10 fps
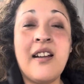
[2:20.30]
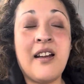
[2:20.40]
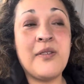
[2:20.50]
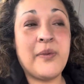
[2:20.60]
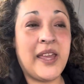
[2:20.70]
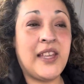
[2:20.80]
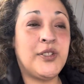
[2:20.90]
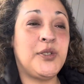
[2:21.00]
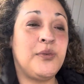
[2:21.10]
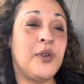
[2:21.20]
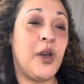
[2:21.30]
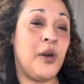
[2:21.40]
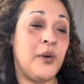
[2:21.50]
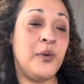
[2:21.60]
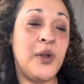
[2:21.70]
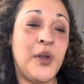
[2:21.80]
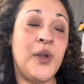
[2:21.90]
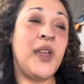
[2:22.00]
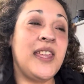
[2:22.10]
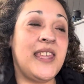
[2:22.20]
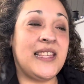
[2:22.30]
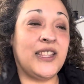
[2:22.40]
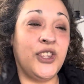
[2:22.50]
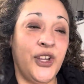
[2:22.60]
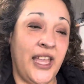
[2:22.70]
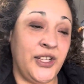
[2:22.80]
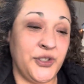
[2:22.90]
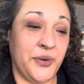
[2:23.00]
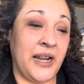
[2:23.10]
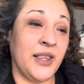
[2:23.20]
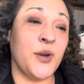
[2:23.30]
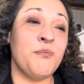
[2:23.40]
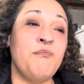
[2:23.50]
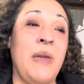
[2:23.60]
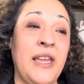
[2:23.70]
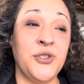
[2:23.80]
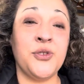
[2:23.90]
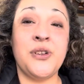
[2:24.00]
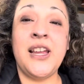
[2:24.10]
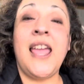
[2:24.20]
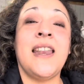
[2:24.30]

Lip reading: our way to go look at a trailer, measure it,